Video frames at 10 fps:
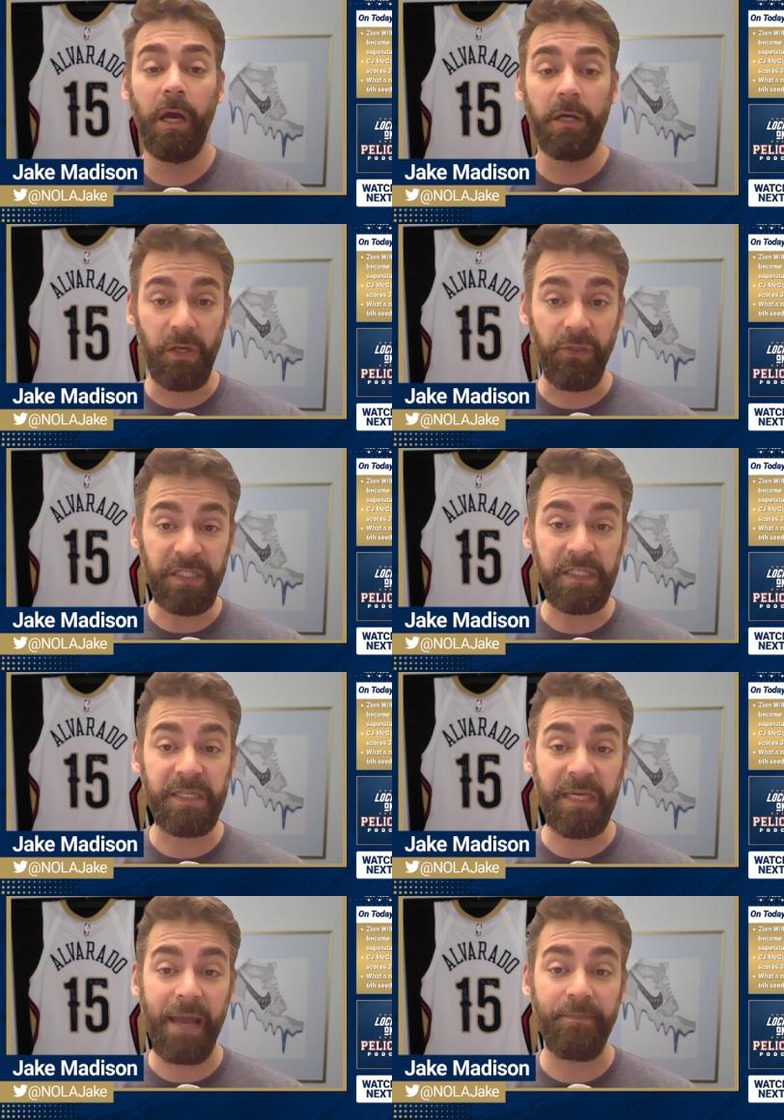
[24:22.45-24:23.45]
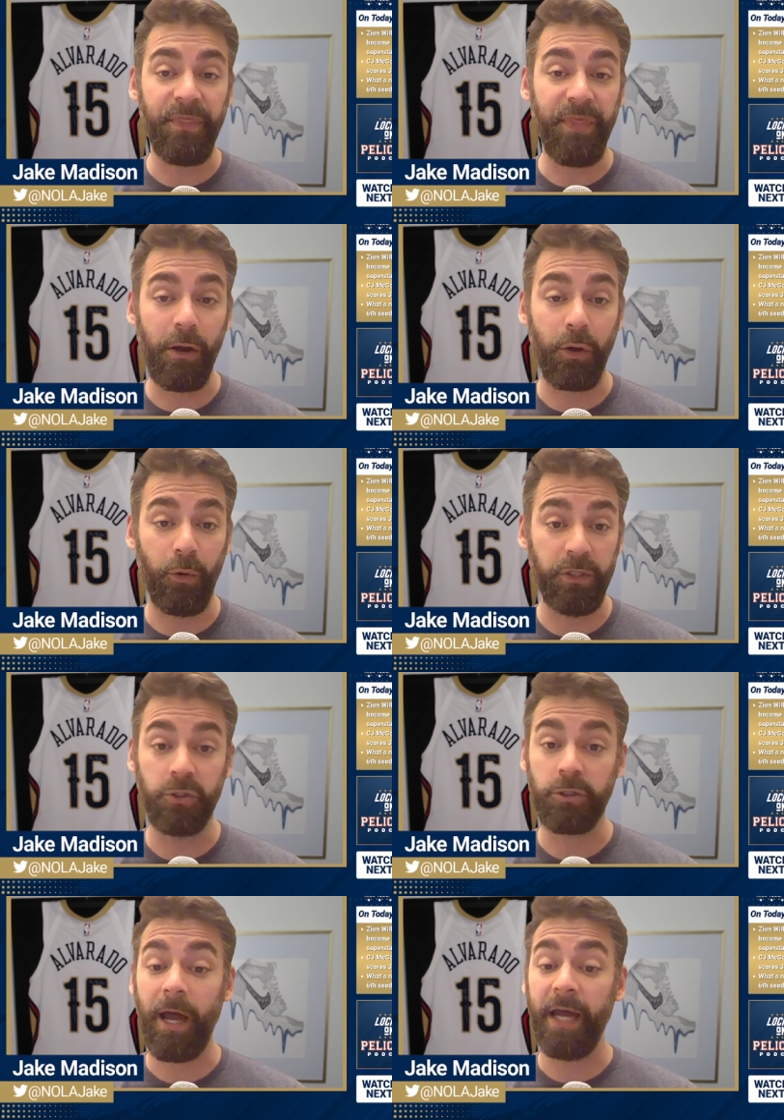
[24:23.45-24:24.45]
So this is a game that they are going to
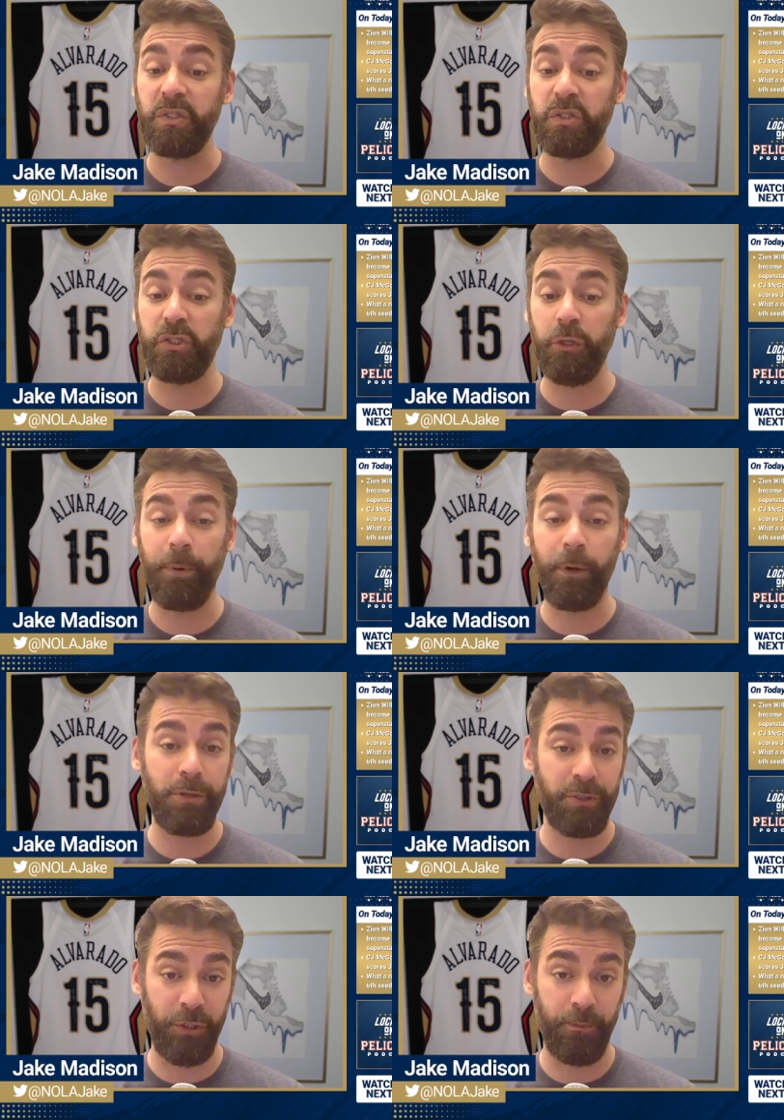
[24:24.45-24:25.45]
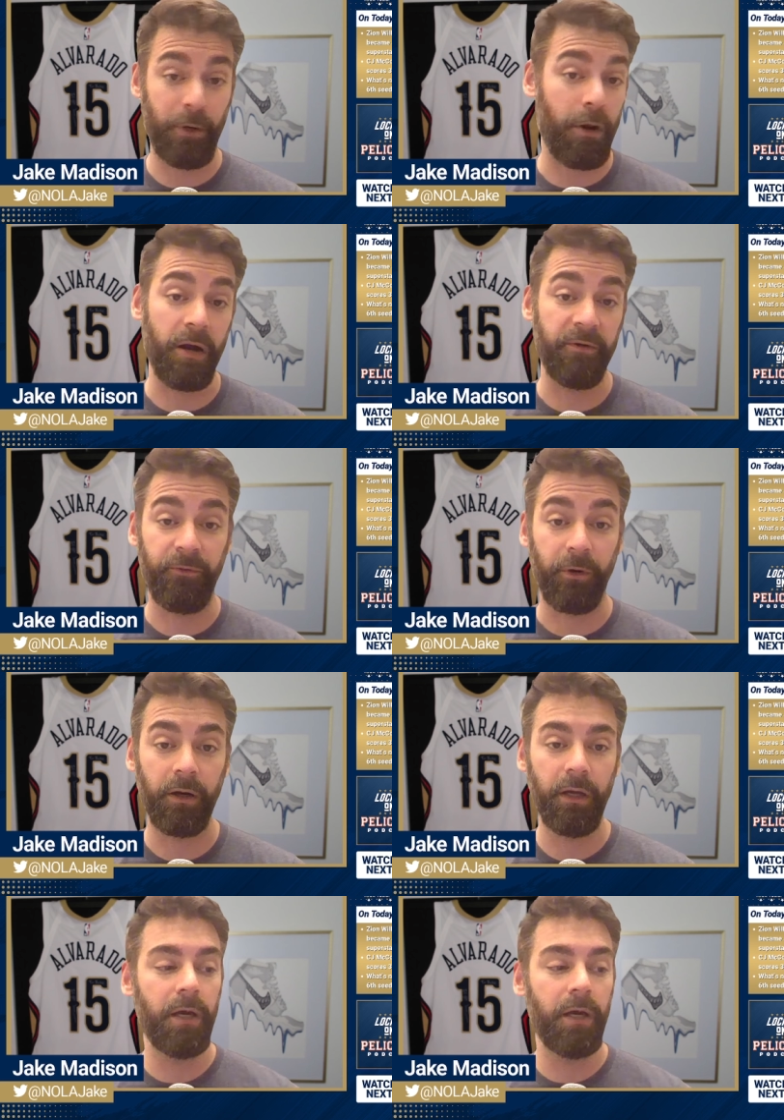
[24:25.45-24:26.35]
try super duper hard for.